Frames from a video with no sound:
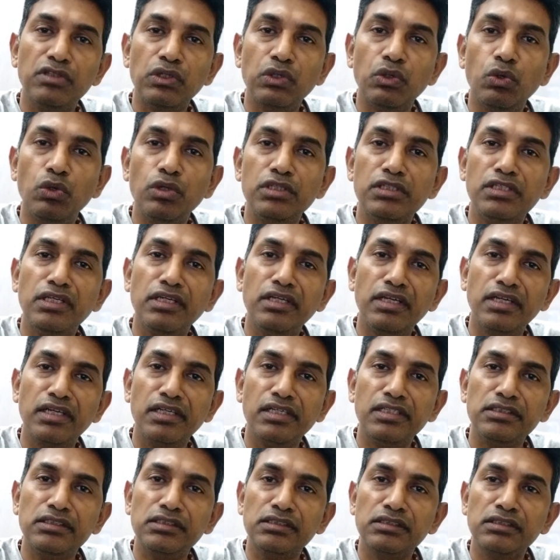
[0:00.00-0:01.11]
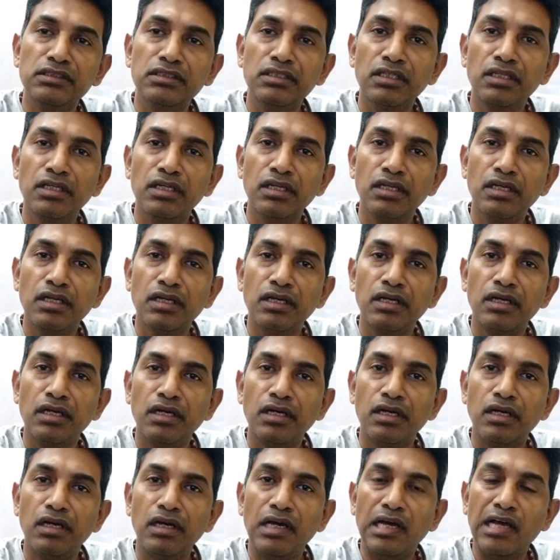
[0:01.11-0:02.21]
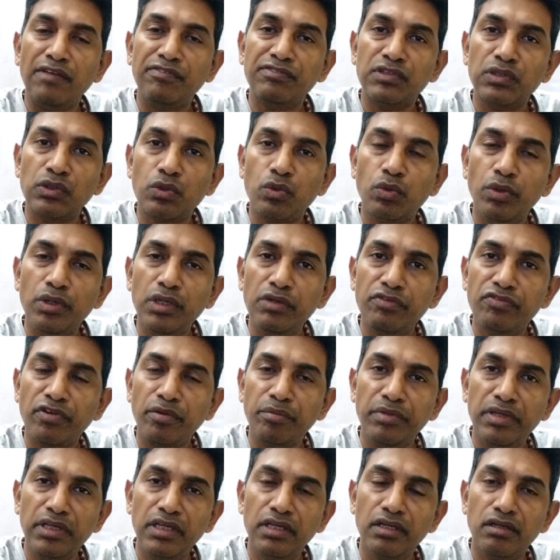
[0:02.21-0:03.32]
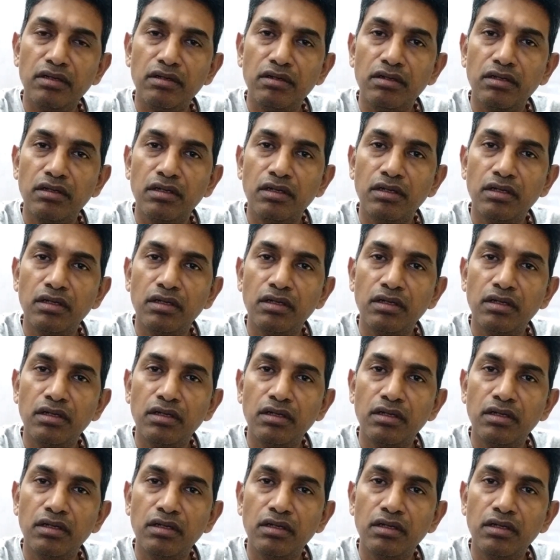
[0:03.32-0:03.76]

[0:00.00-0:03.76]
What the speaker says: the whole thing is, after going from here,